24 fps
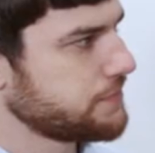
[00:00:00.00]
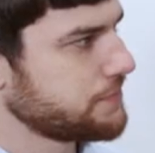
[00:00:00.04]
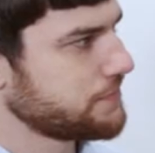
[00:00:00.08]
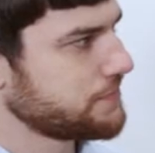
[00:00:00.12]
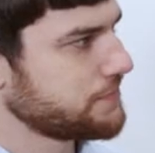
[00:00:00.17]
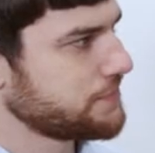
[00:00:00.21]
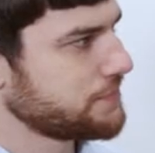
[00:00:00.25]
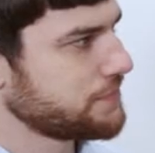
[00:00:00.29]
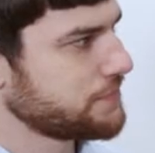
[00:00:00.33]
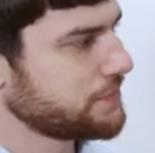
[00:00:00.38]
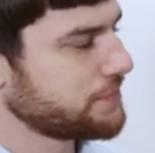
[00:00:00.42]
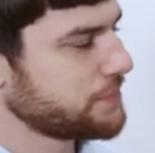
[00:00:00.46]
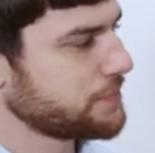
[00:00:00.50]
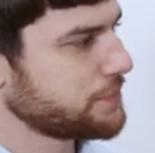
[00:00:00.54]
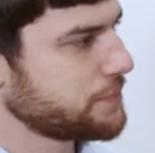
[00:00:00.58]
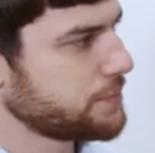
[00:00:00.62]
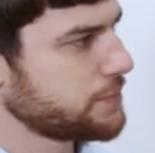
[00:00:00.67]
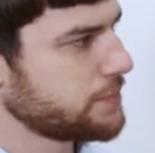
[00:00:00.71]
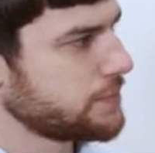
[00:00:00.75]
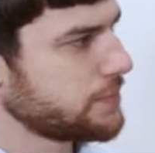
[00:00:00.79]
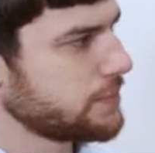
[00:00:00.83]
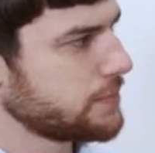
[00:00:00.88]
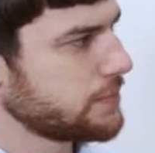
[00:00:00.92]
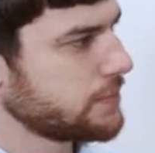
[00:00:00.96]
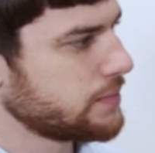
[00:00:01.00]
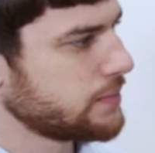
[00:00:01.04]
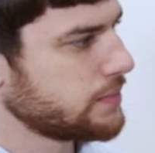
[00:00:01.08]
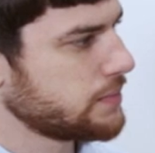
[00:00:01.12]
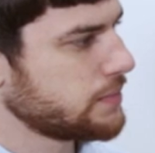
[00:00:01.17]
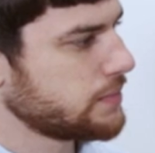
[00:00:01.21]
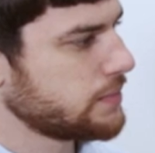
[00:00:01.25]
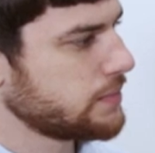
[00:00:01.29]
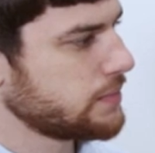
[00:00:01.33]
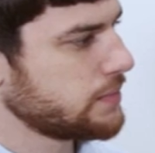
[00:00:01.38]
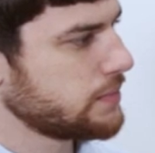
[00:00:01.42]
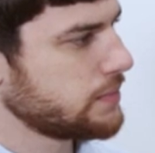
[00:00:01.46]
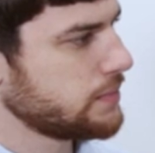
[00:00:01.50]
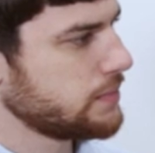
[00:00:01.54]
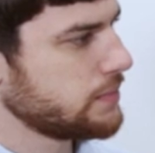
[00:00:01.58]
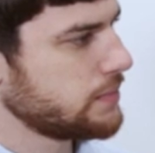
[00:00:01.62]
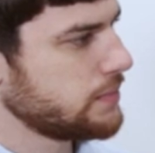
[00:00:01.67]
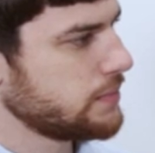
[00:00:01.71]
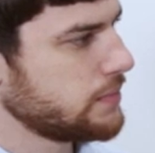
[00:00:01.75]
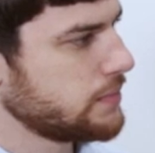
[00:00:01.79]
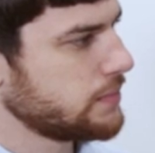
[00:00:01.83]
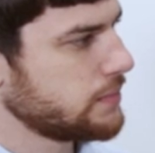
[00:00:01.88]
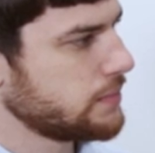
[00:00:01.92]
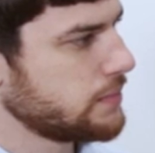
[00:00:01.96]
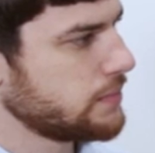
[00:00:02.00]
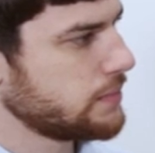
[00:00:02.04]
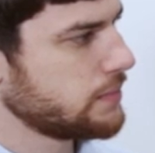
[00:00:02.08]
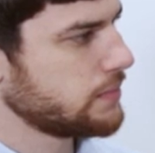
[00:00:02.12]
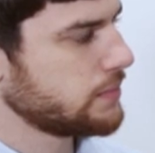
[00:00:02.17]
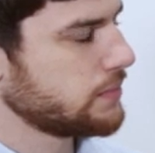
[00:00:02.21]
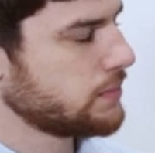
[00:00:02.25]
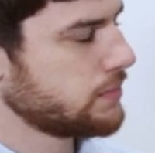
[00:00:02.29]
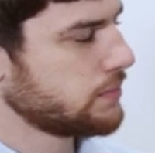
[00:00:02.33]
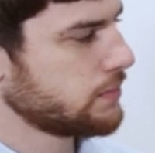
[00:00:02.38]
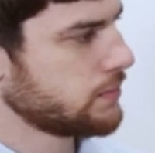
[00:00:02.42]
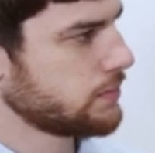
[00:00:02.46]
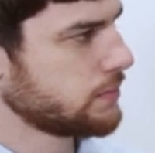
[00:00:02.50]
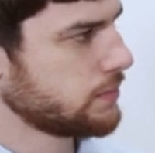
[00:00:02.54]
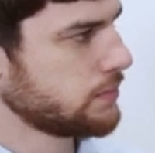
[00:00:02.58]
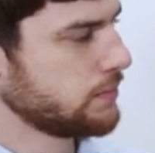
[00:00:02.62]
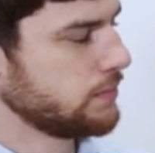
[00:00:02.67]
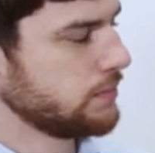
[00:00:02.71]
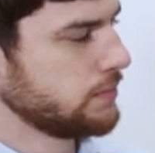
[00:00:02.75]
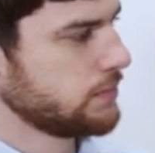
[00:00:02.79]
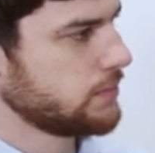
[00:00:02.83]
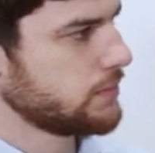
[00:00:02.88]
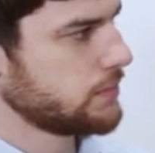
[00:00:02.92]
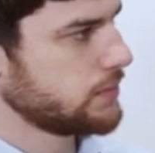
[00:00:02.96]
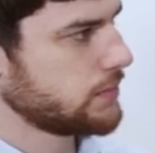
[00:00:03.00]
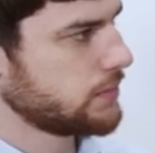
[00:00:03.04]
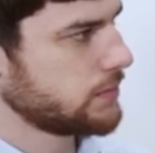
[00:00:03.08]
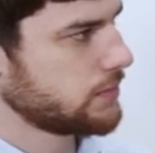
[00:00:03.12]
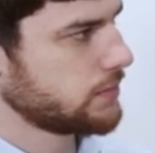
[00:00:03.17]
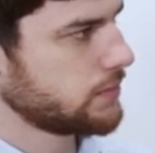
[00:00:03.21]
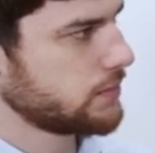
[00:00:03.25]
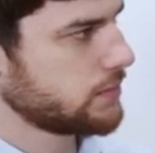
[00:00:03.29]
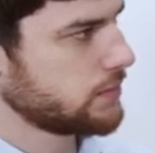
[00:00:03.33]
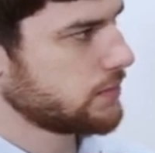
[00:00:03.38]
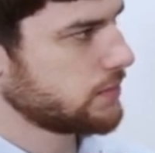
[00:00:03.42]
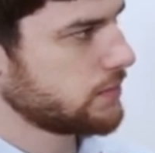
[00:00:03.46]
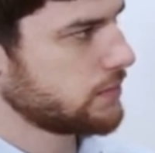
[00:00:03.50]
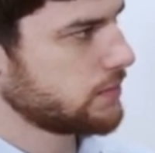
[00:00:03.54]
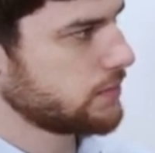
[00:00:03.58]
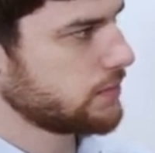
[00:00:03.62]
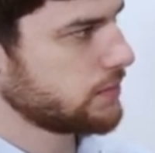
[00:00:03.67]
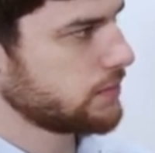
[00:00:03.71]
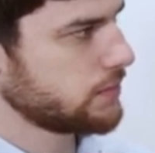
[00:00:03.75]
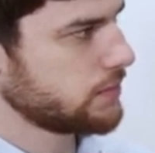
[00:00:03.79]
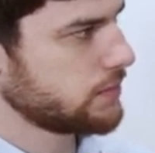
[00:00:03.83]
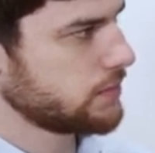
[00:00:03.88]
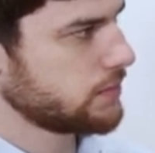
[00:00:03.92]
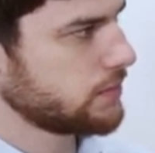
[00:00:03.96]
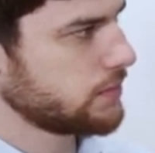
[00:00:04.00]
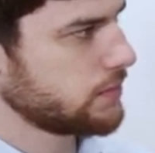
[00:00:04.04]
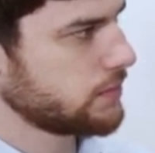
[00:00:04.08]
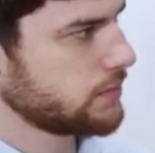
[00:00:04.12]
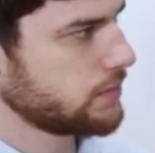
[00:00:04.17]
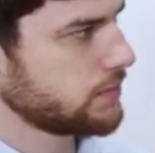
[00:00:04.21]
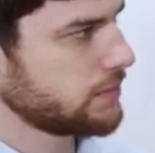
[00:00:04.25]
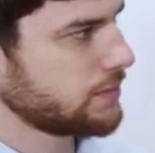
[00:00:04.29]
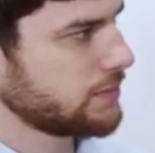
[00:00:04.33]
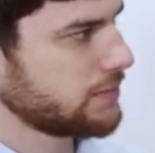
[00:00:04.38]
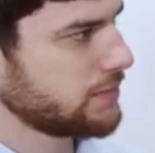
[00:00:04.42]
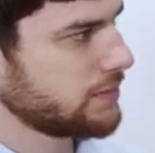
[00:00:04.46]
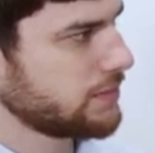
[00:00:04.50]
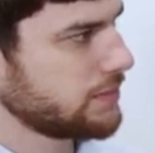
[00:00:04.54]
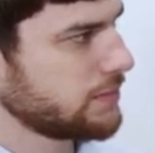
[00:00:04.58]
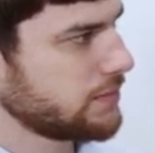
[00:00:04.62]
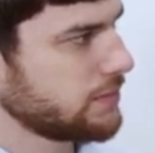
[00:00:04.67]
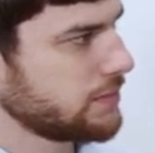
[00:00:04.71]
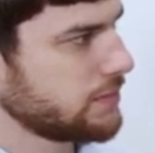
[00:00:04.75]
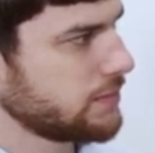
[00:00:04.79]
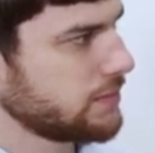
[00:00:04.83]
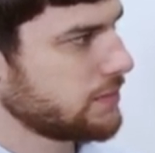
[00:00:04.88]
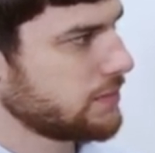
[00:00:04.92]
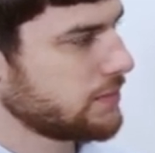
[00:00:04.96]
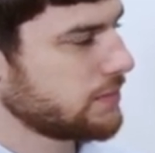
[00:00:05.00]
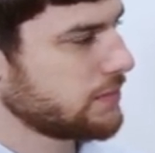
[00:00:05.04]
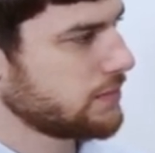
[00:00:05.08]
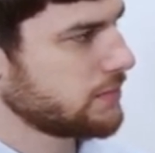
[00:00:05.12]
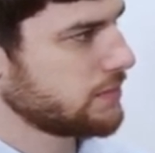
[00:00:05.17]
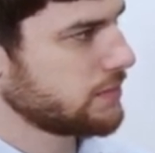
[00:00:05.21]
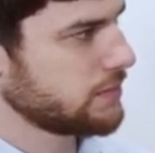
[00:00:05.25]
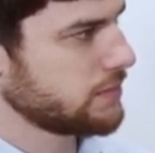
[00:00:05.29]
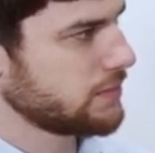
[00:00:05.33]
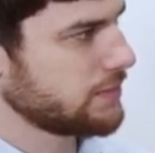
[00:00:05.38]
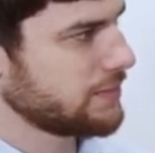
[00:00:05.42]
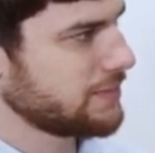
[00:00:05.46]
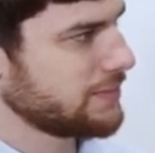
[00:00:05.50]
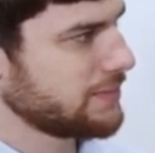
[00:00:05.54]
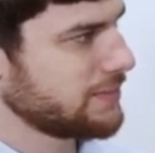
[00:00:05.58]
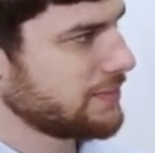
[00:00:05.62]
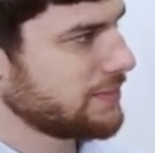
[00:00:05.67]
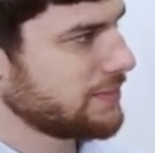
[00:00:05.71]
[no speech]